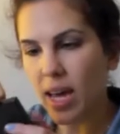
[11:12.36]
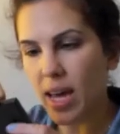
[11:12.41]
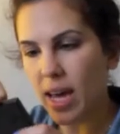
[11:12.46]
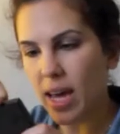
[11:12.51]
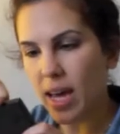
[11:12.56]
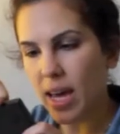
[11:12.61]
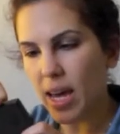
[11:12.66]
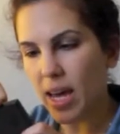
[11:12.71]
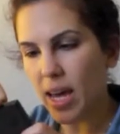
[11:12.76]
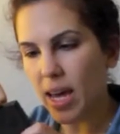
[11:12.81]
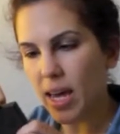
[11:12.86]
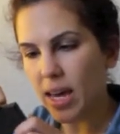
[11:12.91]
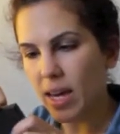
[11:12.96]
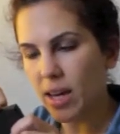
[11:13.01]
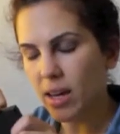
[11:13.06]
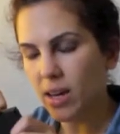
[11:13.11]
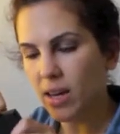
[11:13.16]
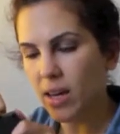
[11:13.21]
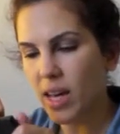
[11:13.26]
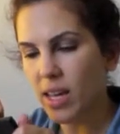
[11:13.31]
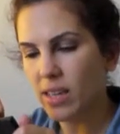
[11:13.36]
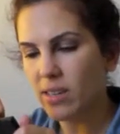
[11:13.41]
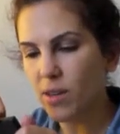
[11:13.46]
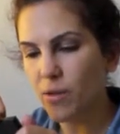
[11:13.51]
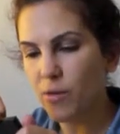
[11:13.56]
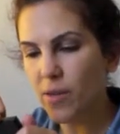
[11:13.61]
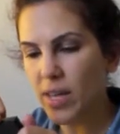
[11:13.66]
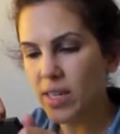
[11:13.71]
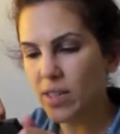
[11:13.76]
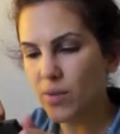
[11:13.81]
it's a
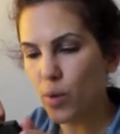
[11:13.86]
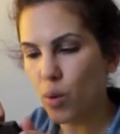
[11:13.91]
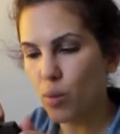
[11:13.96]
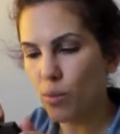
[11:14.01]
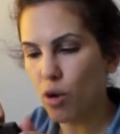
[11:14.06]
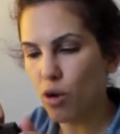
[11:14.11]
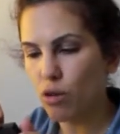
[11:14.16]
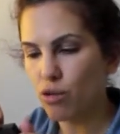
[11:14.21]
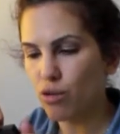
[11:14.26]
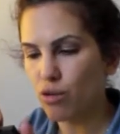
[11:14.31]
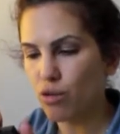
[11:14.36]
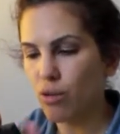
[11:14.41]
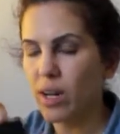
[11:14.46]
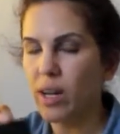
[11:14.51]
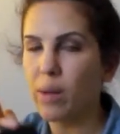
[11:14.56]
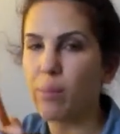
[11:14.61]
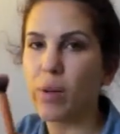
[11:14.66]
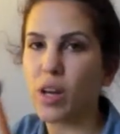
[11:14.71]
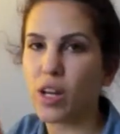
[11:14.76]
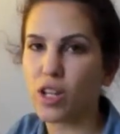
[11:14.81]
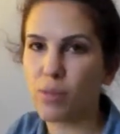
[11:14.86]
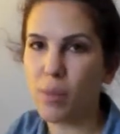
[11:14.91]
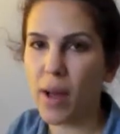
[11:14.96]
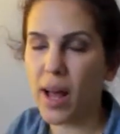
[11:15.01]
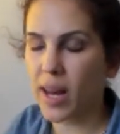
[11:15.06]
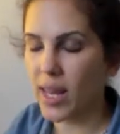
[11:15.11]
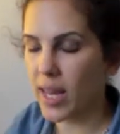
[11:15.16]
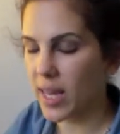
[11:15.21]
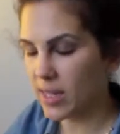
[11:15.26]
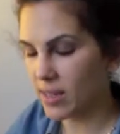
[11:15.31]
Faceform contouring and blush
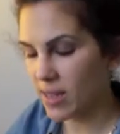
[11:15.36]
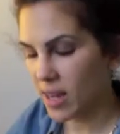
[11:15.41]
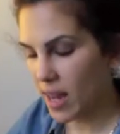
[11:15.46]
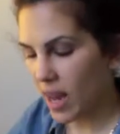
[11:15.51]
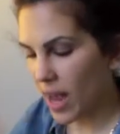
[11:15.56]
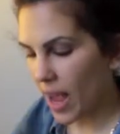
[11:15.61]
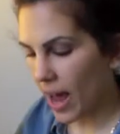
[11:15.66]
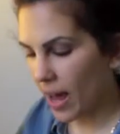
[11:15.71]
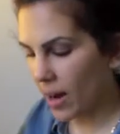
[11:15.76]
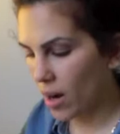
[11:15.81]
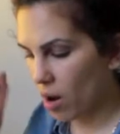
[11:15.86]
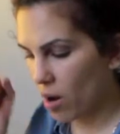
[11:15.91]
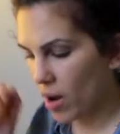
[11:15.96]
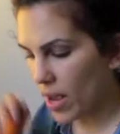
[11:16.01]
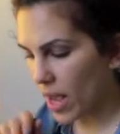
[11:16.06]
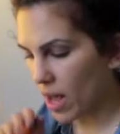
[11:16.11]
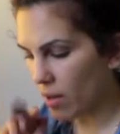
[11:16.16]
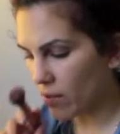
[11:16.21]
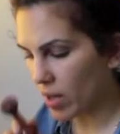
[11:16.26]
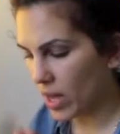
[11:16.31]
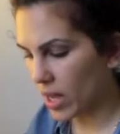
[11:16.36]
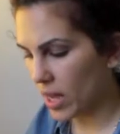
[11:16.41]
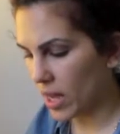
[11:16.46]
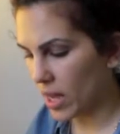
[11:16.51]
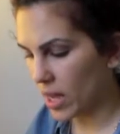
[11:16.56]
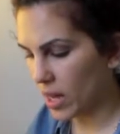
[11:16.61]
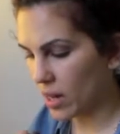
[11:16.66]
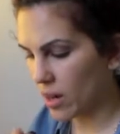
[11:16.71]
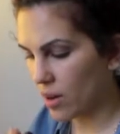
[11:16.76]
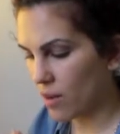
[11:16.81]
palette, and I have it
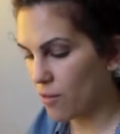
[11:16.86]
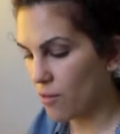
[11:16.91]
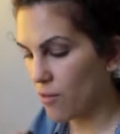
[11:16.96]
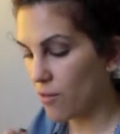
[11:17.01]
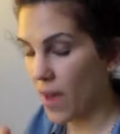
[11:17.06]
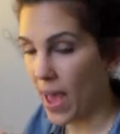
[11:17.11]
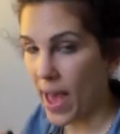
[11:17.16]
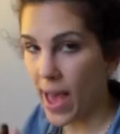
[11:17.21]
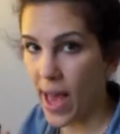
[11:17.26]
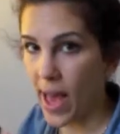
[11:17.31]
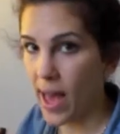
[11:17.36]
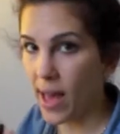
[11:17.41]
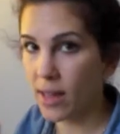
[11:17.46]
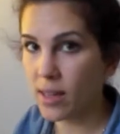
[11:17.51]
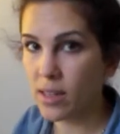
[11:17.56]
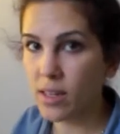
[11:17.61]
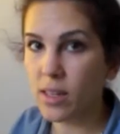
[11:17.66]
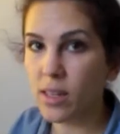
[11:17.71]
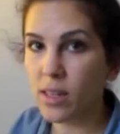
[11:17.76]
in Fair.